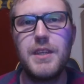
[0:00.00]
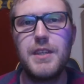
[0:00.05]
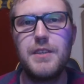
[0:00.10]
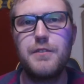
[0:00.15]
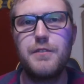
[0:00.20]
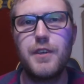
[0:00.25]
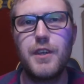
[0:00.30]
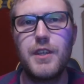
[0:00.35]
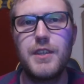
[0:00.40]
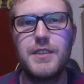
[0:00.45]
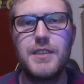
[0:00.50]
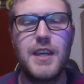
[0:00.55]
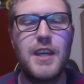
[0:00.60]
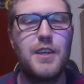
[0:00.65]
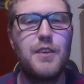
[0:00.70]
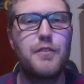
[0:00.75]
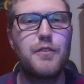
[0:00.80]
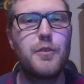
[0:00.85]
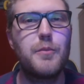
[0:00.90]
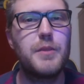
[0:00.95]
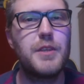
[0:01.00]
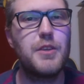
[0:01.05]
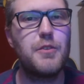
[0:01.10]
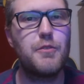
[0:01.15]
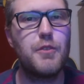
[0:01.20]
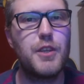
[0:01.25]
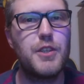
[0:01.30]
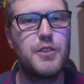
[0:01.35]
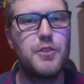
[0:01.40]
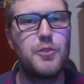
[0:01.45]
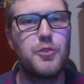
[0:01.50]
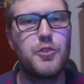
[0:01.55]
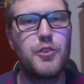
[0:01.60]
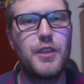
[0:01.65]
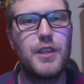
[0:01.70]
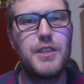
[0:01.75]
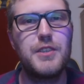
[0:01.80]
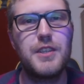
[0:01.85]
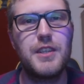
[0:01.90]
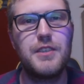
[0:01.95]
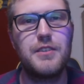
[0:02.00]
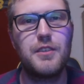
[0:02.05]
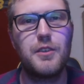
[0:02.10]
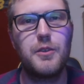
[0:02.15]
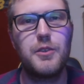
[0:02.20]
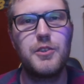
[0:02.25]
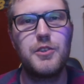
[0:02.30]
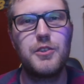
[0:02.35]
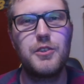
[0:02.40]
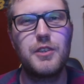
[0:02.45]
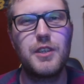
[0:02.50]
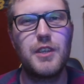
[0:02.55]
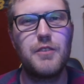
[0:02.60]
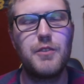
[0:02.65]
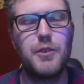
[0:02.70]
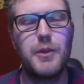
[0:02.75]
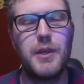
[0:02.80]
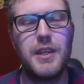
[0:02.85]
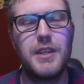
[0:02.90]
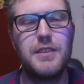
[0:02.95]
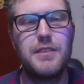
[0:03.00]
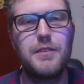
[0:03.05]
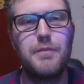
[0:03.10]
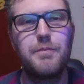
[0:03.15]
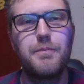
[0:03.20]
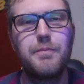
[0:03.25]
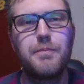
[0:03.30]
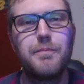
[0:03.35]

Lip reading: these first 10 are from the original trilogy, so it should give you a hint.